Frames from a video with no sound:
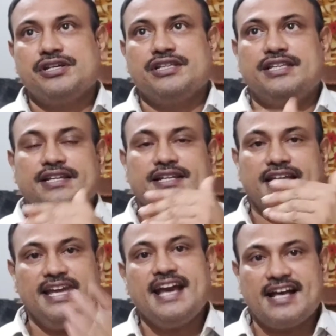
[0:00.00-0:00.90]
then
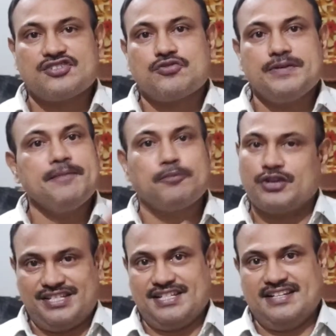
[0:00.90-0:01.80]
A has to be a
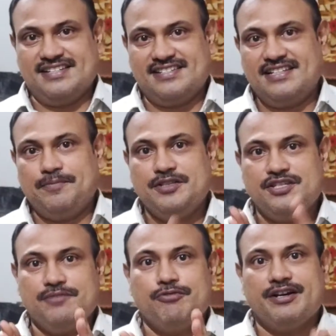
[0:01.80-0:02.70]
potentials. That means
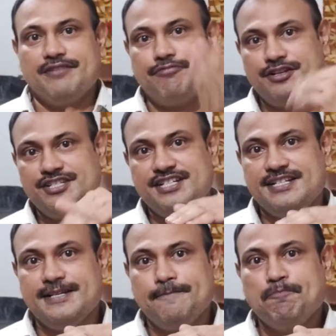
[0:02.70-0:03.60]
if you are
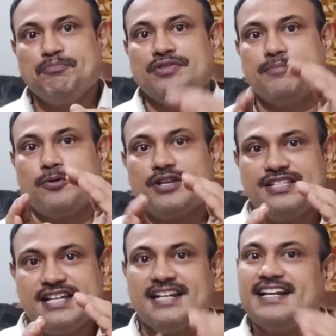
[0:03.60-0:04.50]
differentiating the
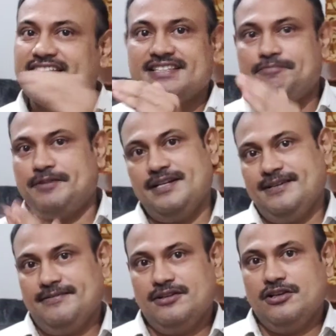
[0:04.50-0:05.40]
potential getting the field,
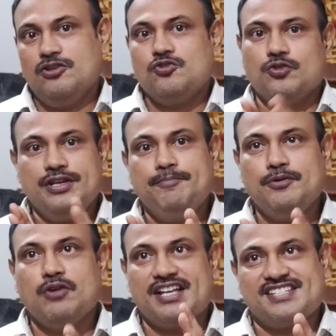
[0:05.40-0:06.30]
so if
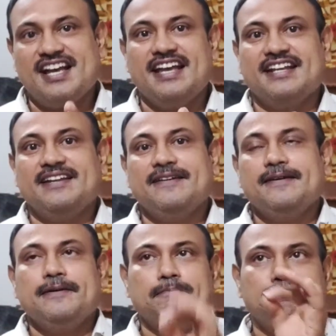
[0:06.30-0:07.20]
you assign
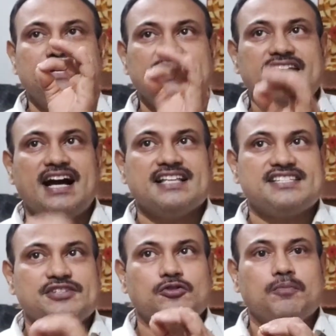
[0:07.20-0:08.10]
B
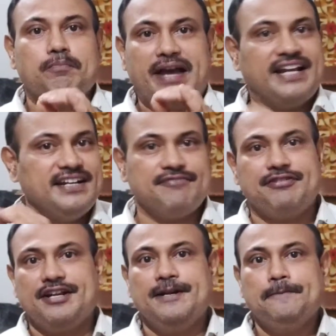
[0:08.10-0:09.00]
as your magnetic
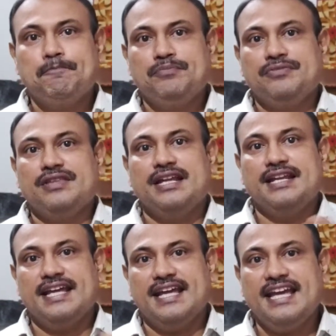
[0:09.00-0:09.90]
field,
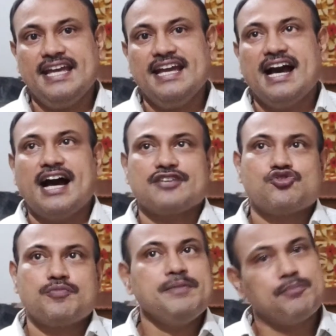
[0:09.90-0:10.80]
then A has
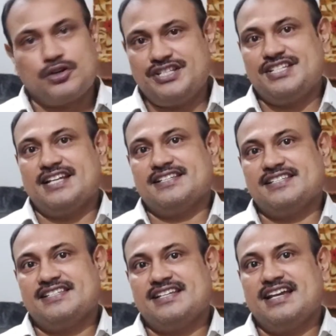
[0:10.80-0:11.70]
to be
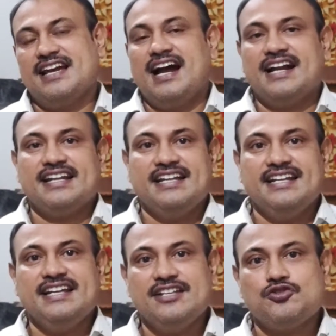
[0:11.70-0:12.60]
potentials, and it
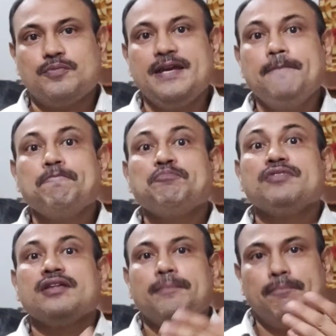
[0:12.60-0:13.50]
has to be
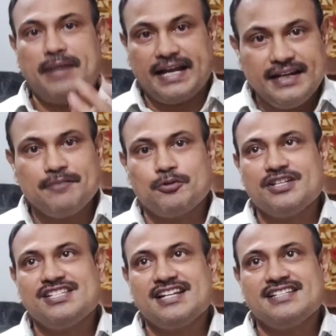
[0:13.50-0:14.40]
magnetic
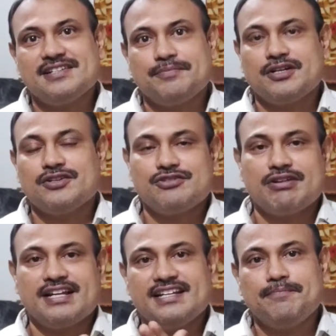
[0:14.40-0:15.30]
potentials because you are
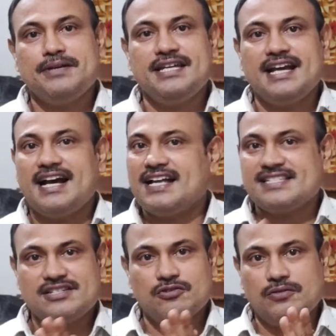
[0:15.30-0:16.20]
getting B
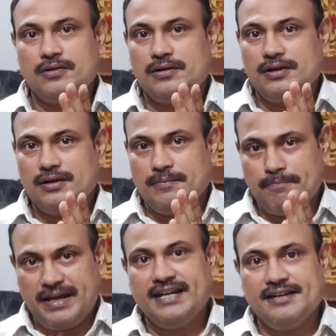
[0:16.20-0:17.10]
as your
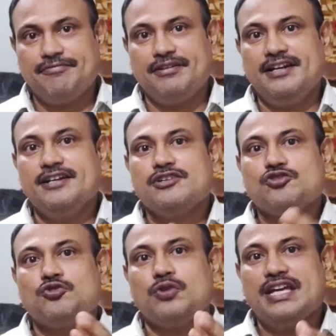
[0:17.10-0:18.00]
magnetic field,
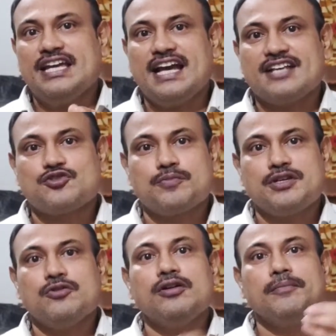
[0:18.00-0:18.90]
so A has to be
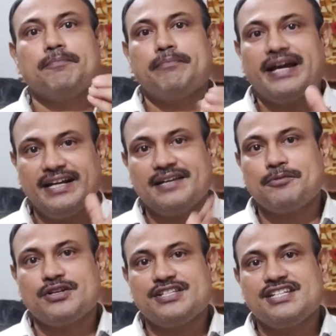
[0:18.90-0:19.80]
your magnetic
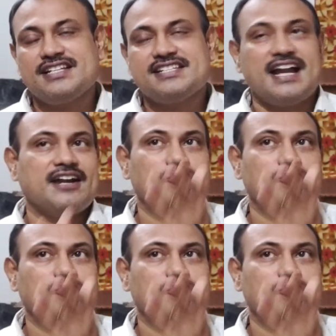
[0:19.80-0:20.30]
potentials. And